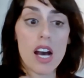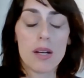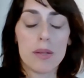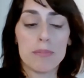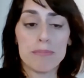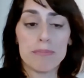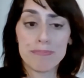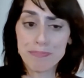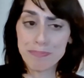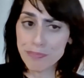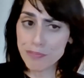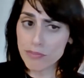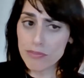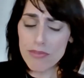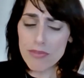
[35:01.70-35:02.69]

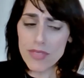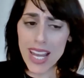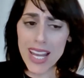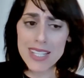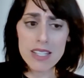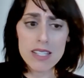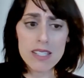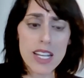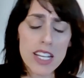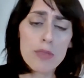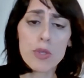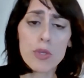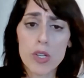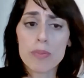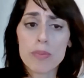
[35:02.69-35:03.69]
and
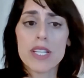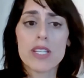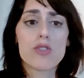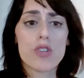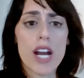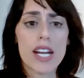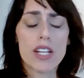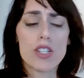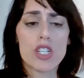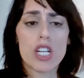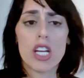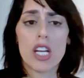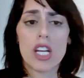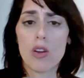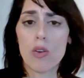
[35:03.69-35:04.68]
sustainable workplace
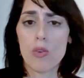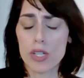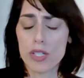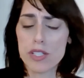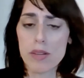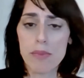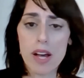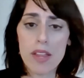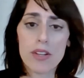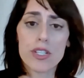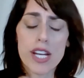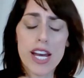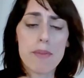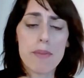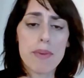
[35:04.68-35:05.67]
strategy or some other
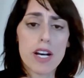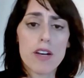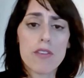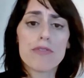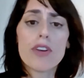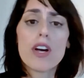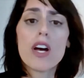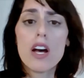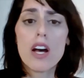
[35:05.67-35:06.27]
type of